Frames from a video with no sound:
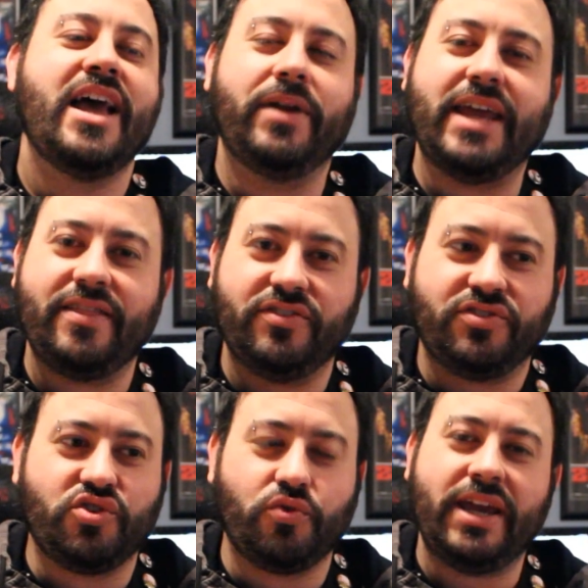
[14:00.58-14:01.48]
But he had this
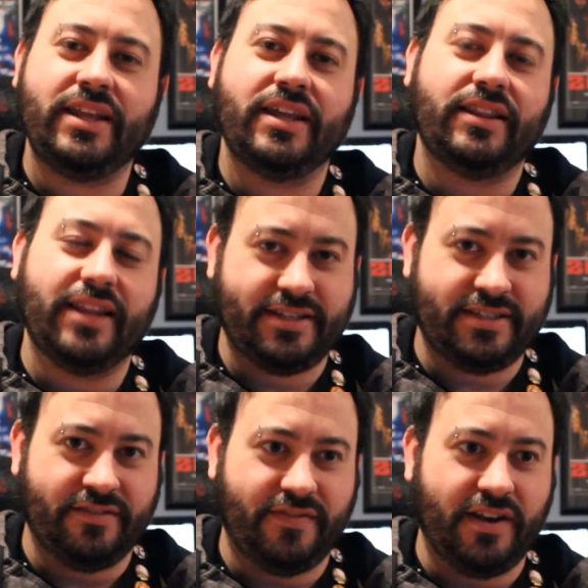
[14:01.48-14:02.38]
great
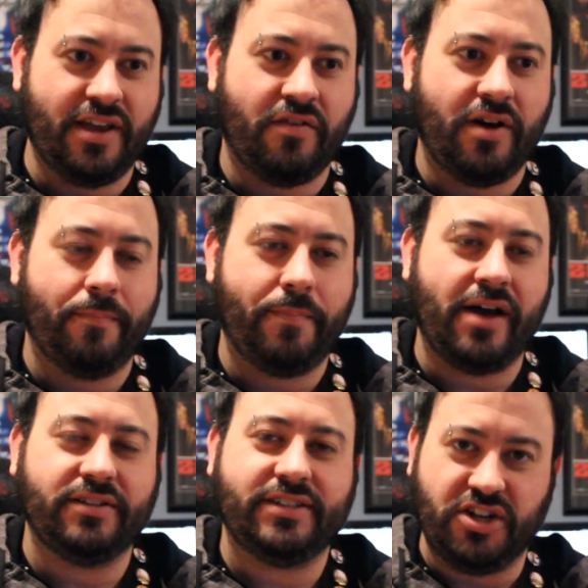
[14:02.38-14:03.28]
lesson video
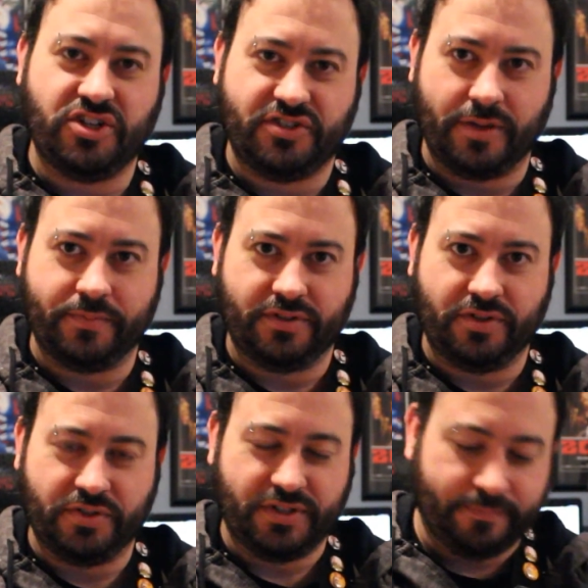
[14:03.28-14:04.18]
about tension
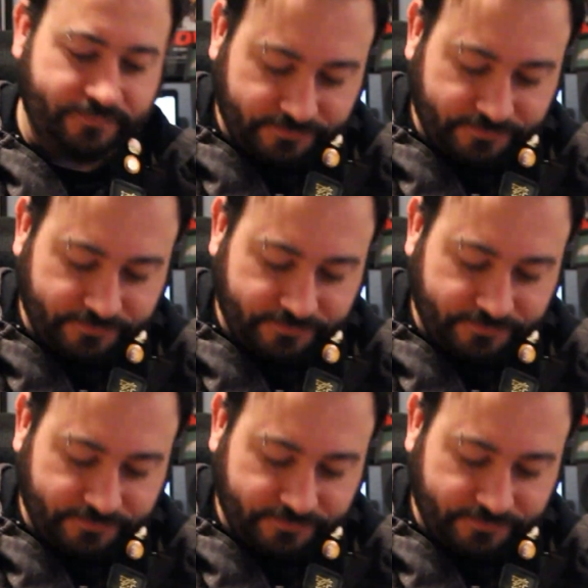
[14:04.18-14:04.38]
substitution.